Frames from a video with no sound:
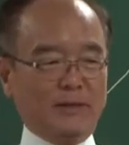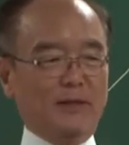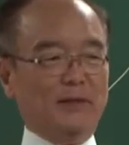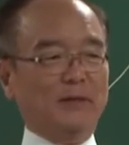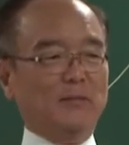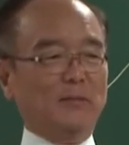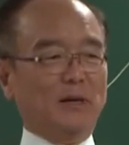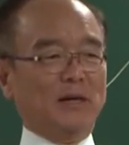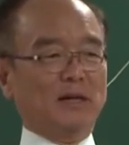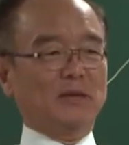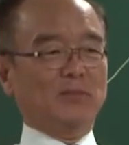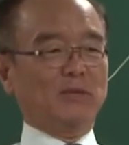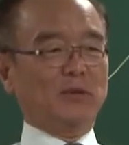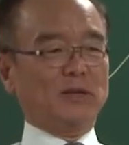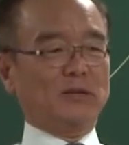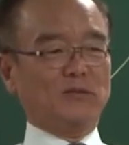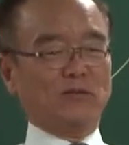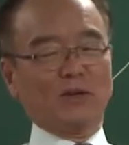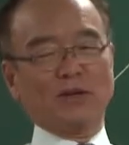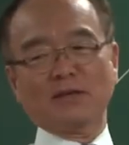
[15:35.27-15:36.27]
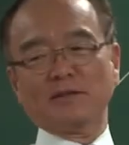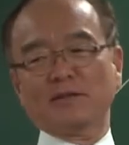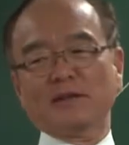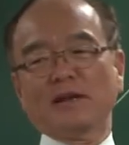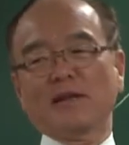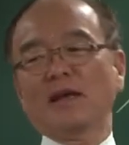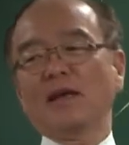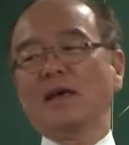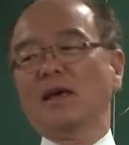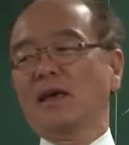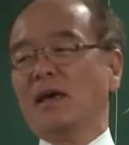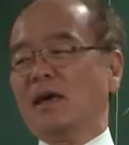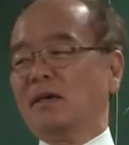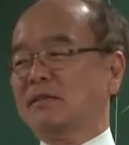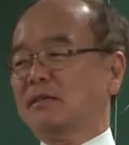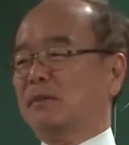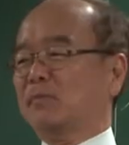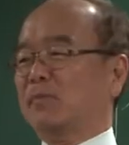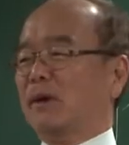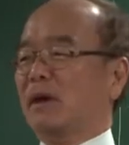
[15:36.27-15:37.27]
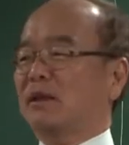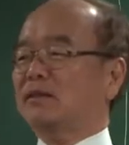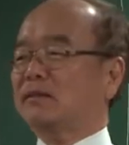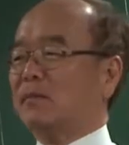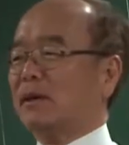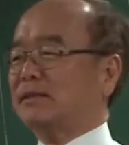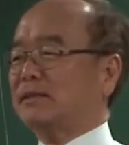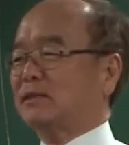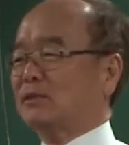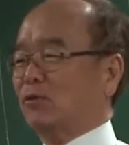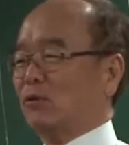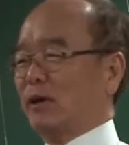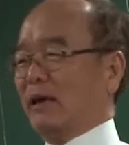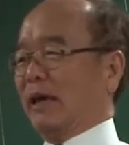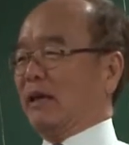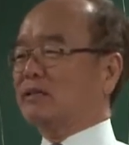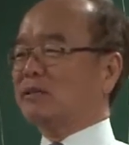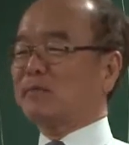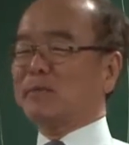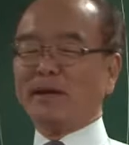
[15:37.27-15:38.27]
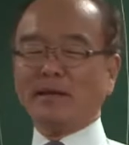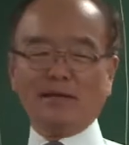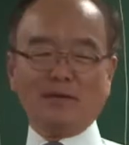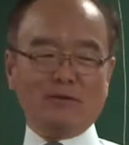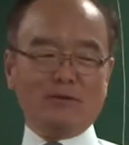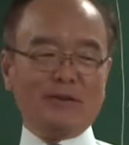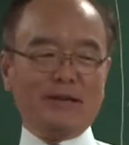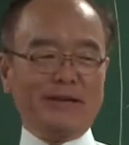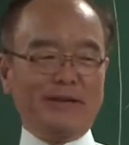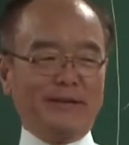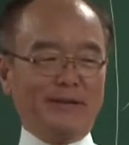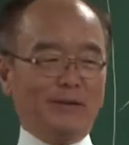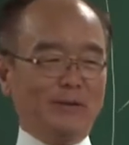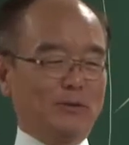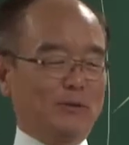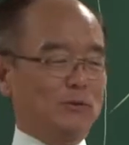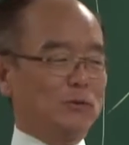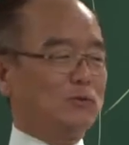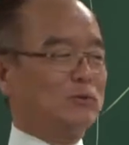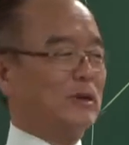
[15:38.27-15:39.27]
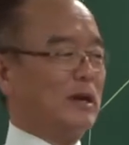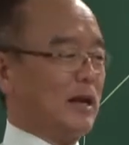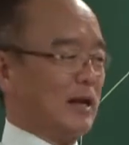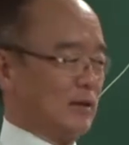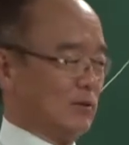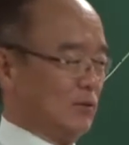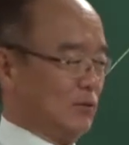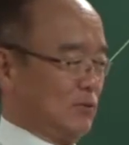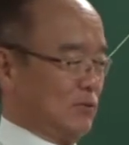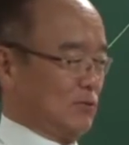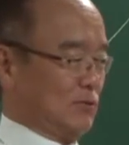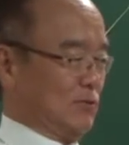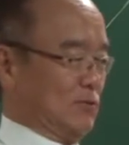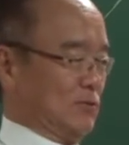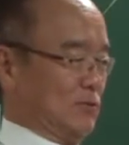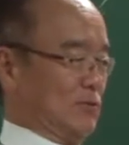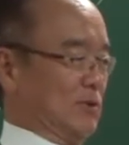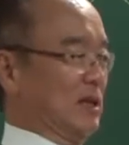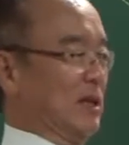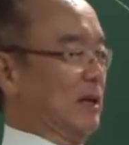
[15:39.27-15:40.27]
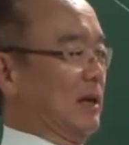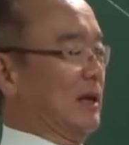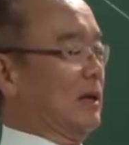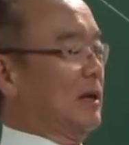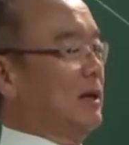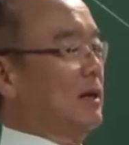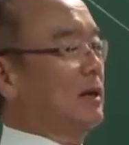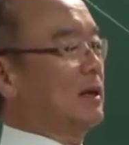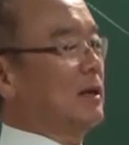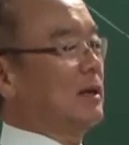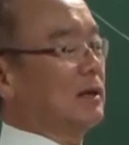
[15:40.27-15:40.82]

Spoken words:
And the market price you can sell as much or as many you would like to. Okay.